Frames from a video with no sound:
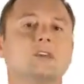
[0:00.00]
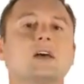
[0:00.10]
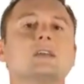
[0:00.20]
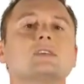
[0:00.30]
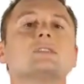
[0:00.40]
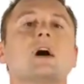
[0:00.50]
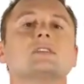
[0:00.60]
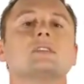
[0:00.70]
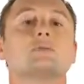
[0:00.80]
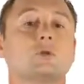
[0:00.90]
ideas,
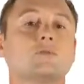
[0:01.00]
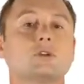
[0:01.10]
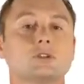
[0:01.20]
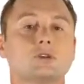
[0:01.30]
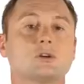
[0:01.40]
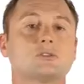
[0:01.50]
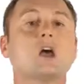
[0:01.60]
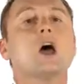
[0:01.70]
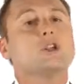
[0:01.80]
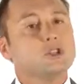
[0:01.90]
concepts, or even concerns
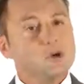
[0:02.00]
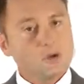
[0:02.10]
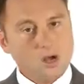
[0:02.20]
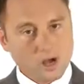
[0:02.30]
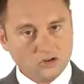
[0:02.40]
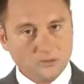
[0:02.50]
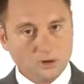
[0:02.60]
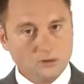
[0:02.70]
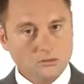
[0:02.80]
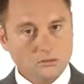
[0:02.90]
to the
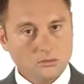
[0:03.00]
customer,